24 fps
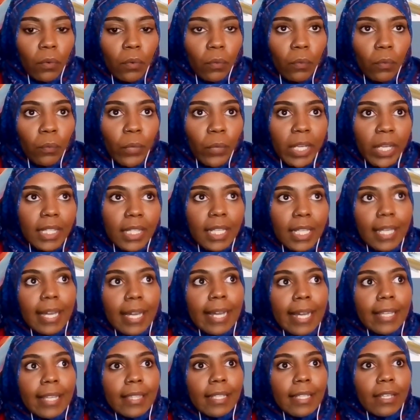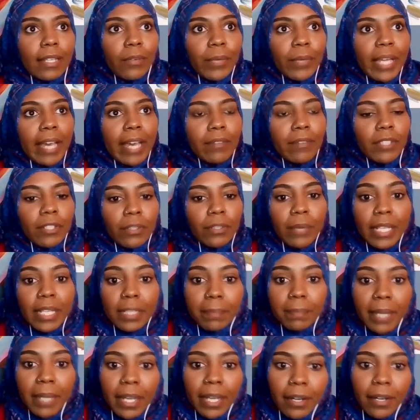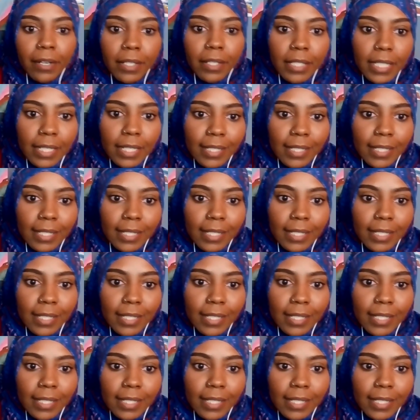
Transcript: one thing I think we have to do as parents